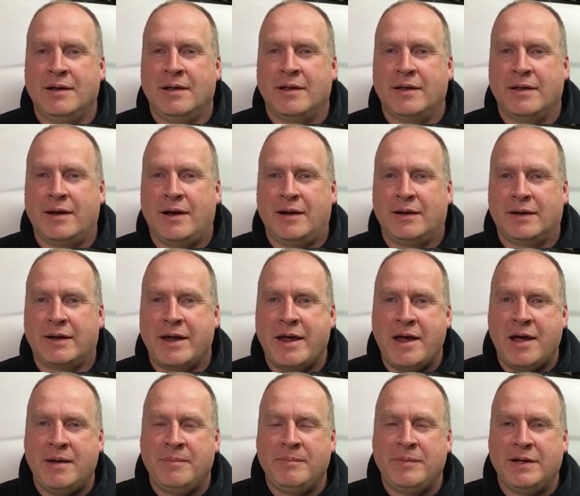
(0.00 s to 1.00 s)
that
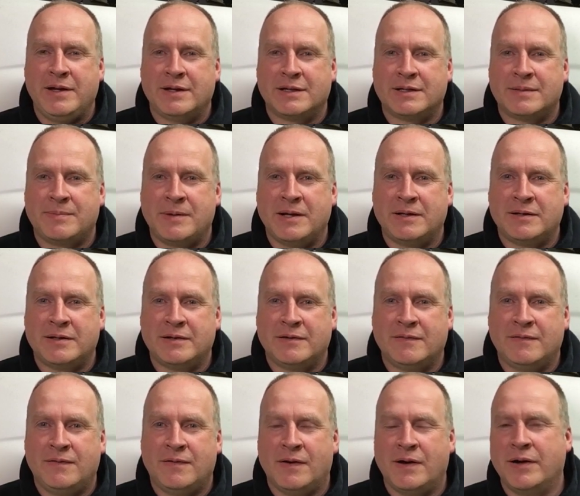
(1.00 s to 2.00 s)
can be
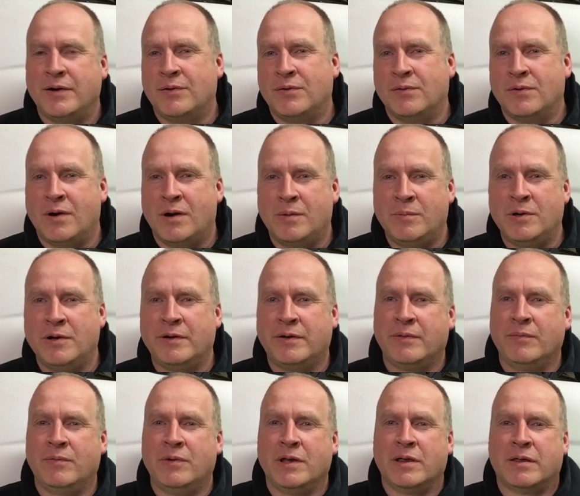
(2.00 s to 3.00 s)
expensive. I know Robert
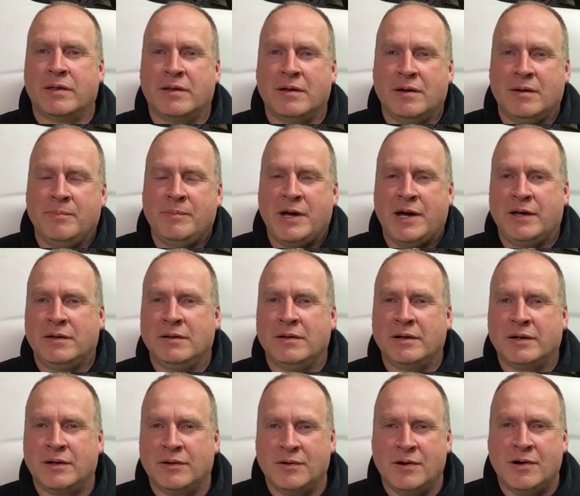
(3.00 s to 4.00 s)
with Bad
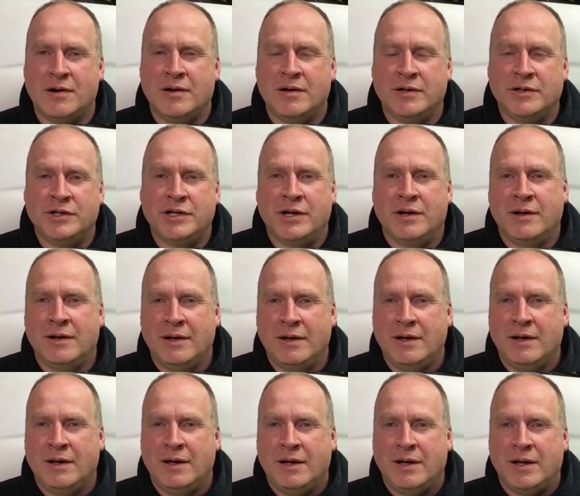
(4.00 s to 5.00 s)
Luck Garage,
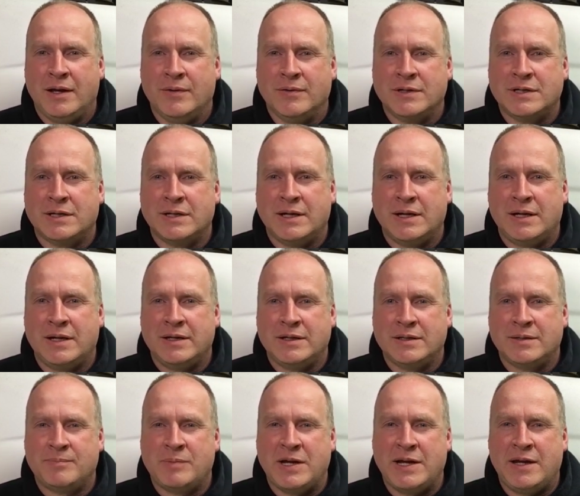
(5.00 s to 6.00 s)
he was saying
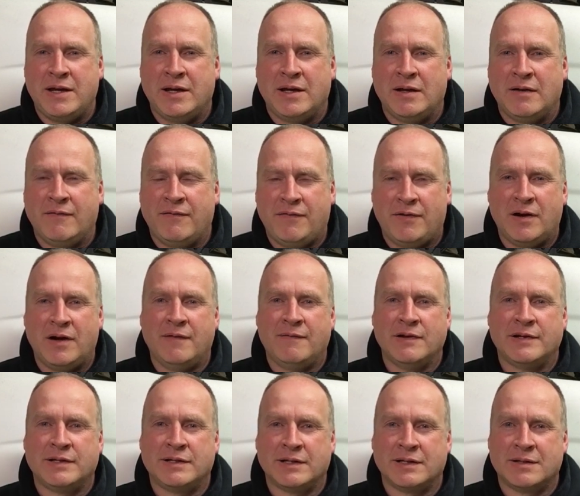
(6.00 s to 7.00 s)
he's paying $5 or
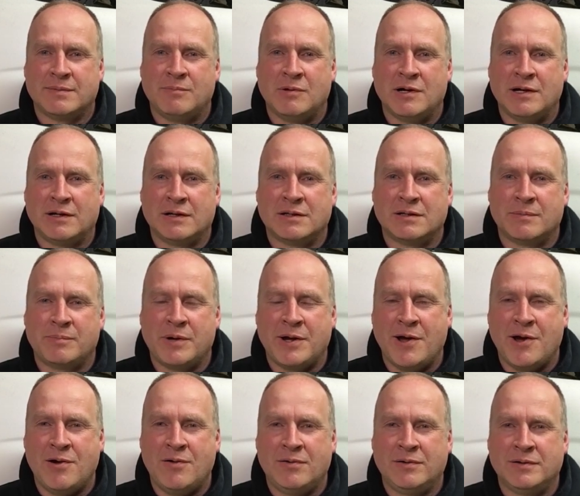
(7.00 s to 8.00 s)
$6 a
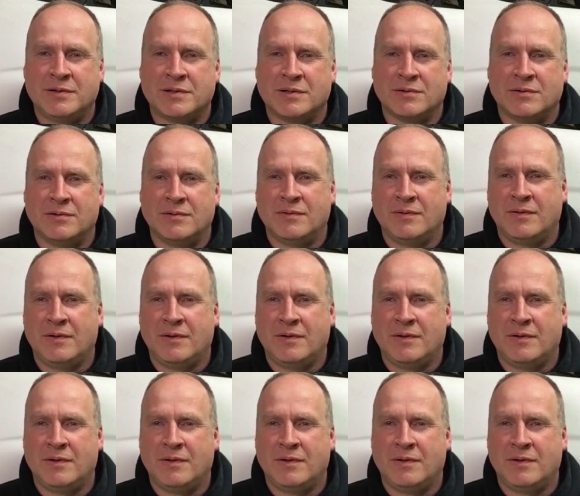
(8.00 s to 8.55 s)
pound, so